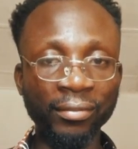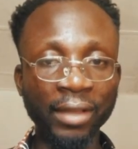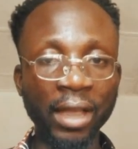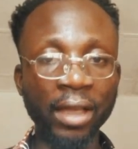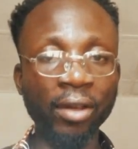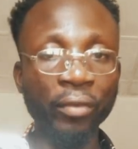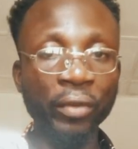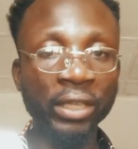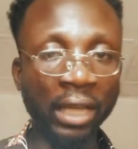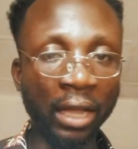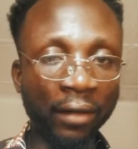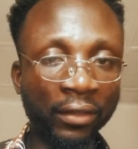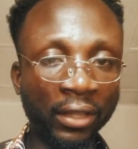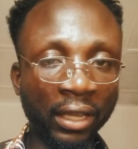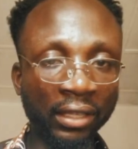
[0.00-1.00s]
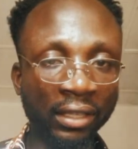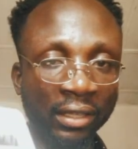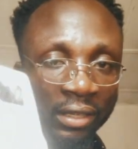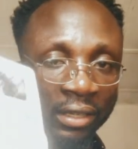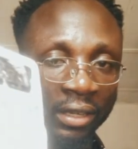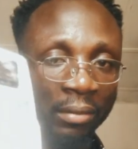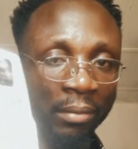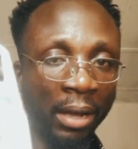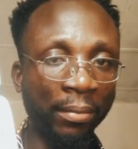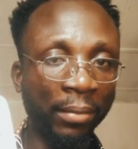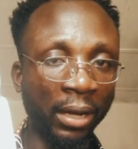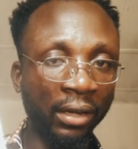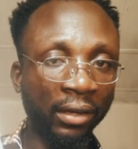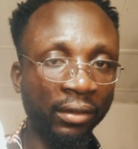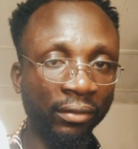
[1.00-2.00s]
I always have this in my
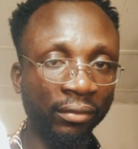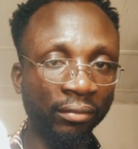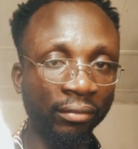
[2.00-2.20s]
bag.